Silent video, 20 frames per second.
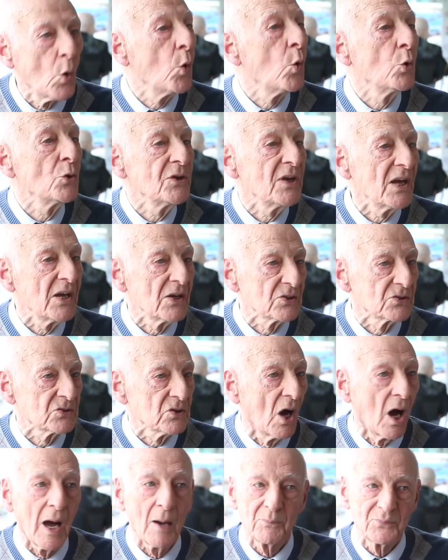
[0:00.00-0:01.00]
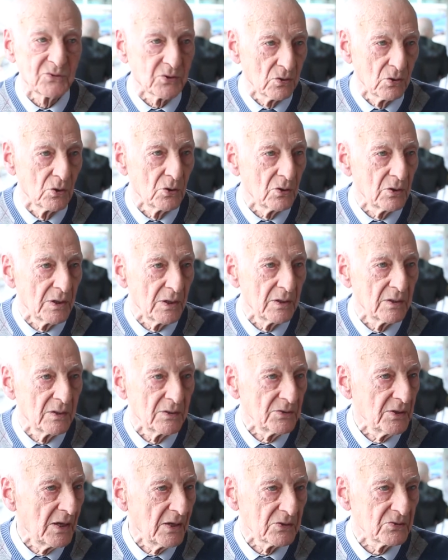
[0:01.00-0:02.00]
Oh yes, absolutely.
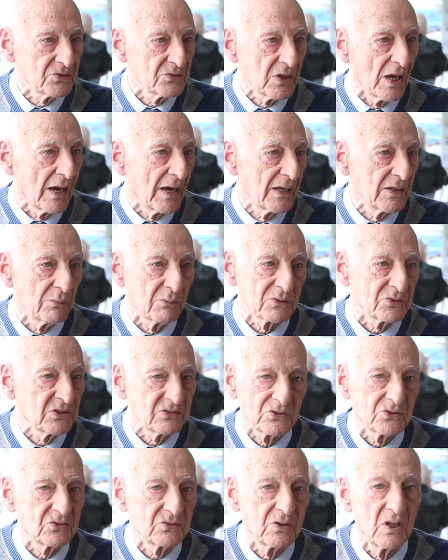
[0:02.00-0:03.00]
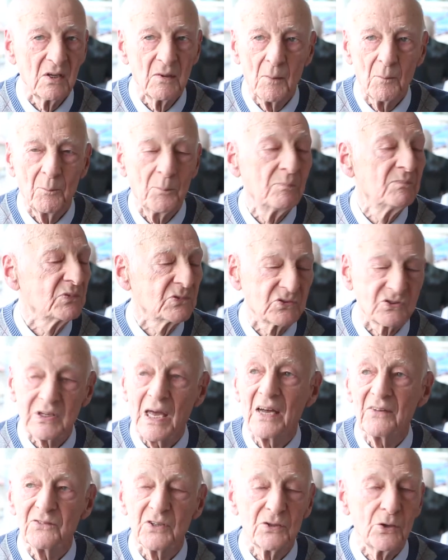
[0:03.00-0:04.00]
Yes, they were
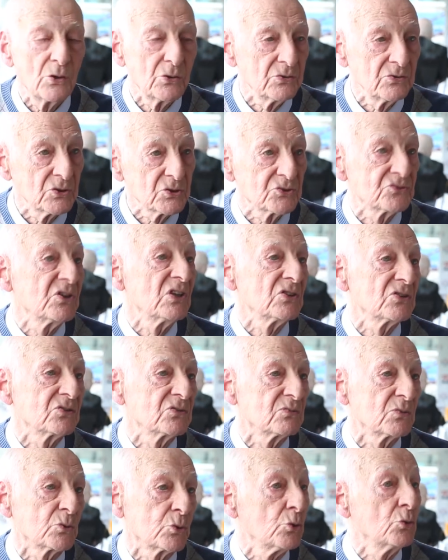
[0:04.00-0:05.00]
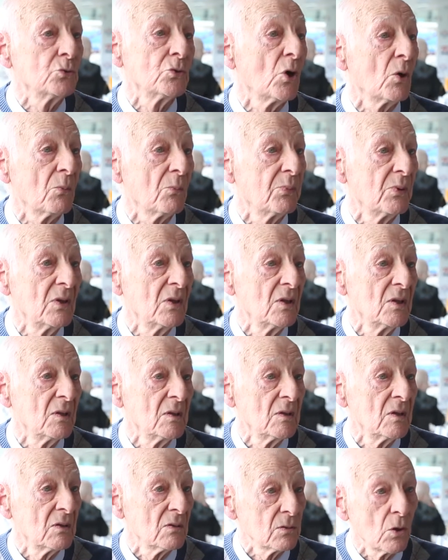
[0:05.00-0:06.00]
standing out in the streets, queuing up,
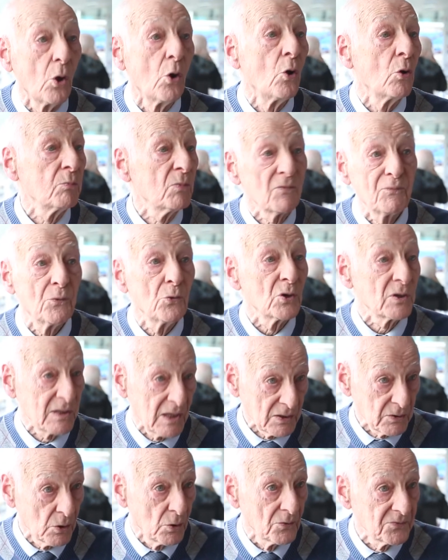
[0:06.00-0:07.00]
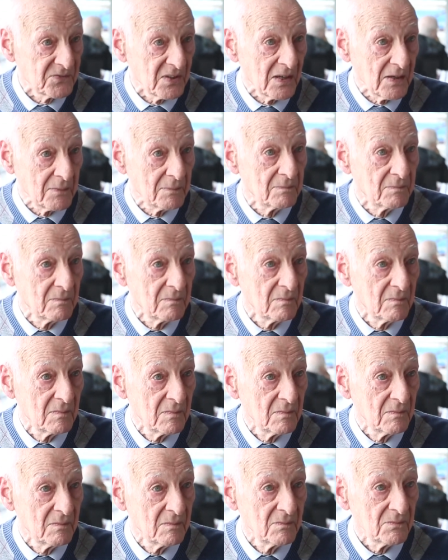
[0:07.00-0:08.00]
long before kick-off time,
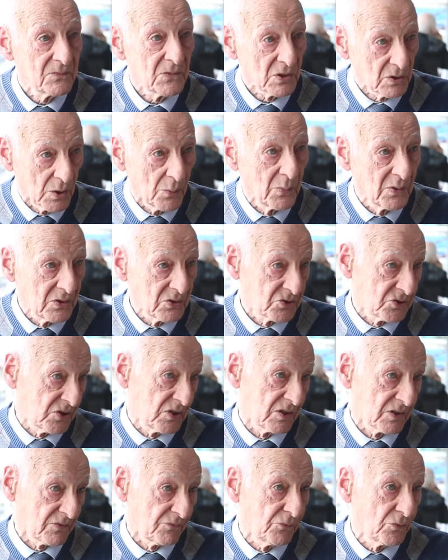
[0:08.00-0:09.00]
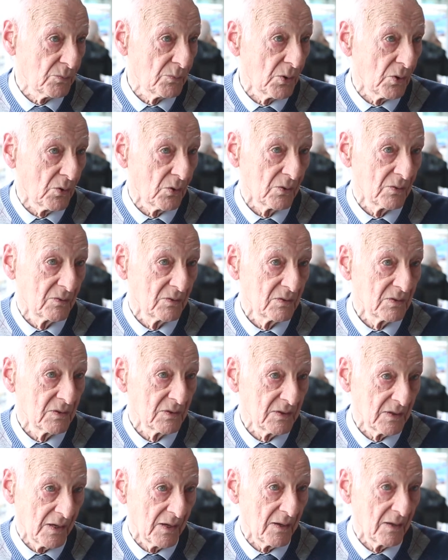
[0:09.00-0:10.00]
to come in and see their football.
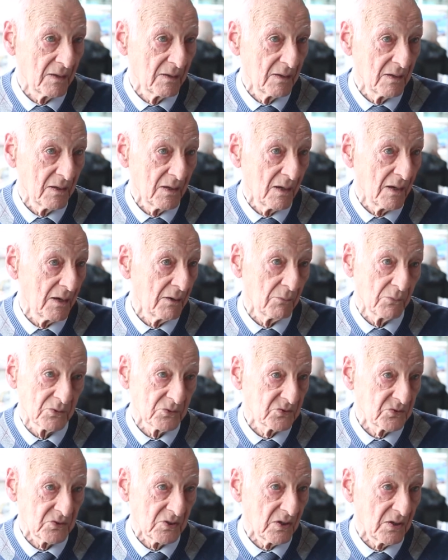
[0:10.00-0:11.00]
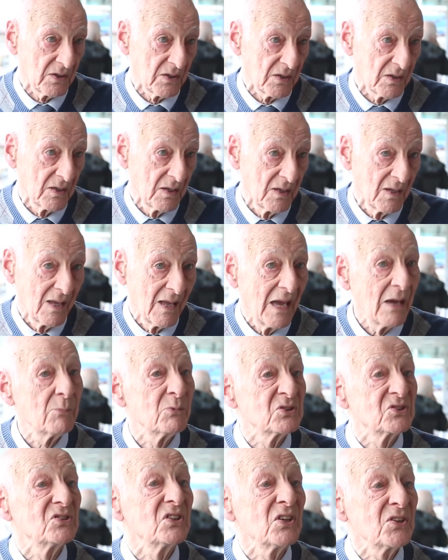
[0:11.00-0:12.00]
Yeah, it was
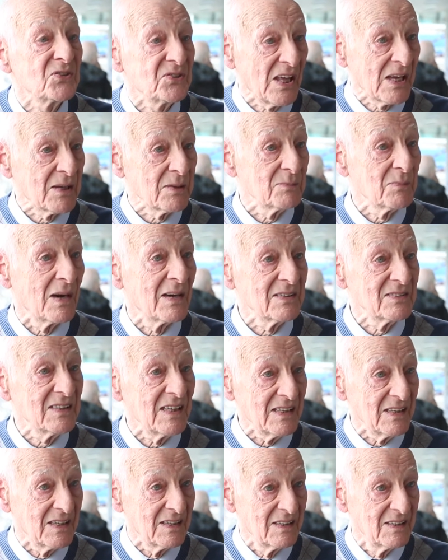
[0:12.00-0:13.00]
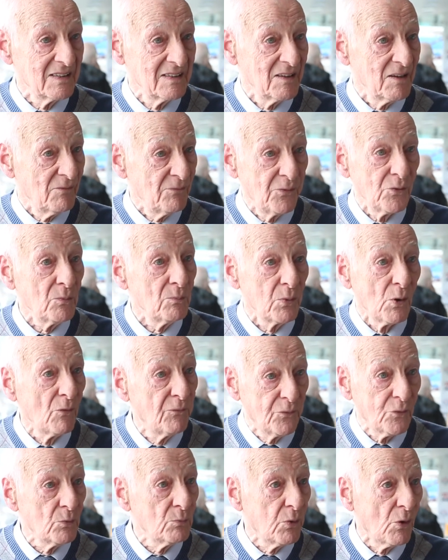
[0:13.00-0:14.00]
the thing in my day. Football.
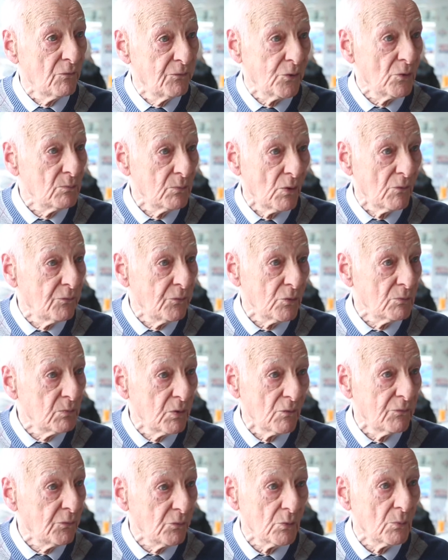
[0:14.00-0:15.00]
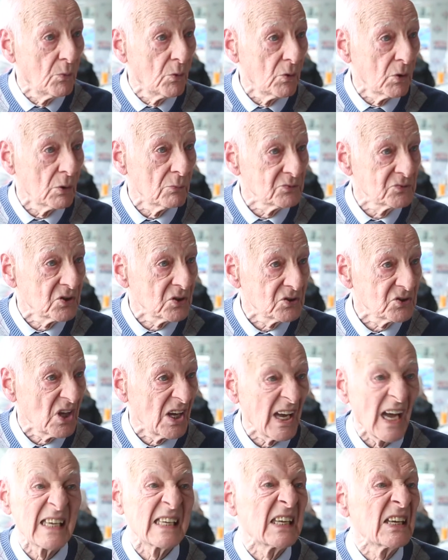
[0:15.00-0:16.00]
It was
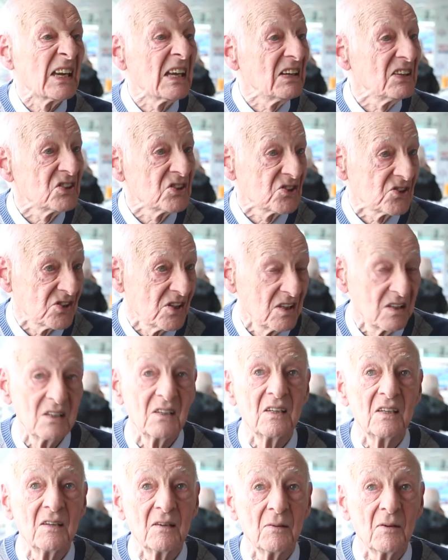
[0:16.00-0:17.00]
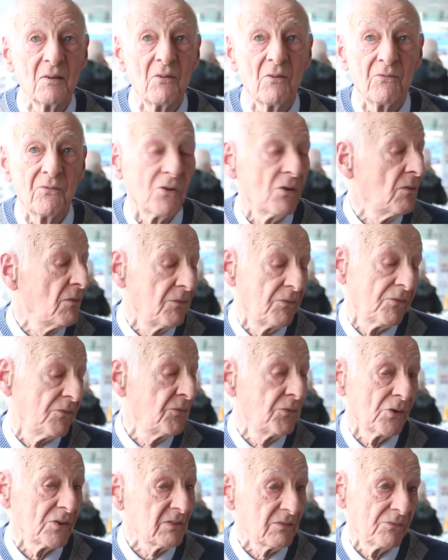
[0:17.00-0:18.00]
just a craze for
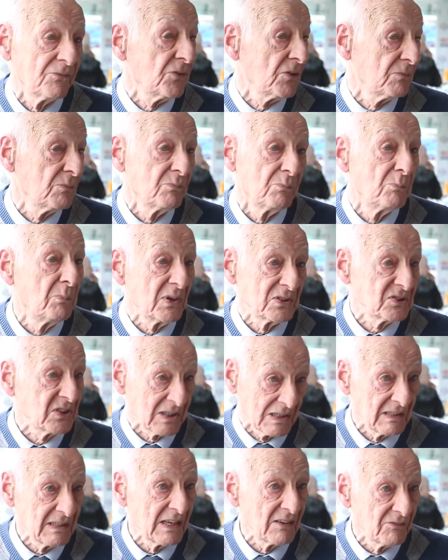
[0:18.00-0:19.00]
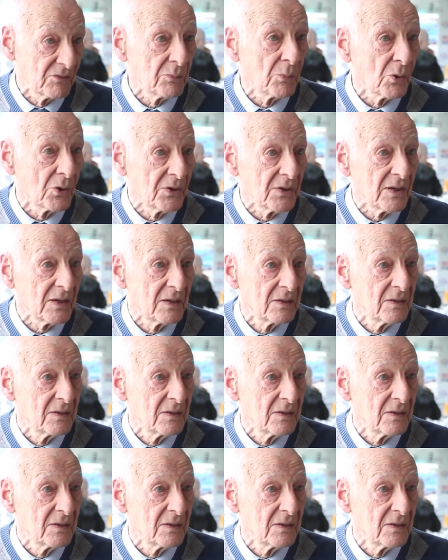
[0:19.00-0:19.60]
basically everybody.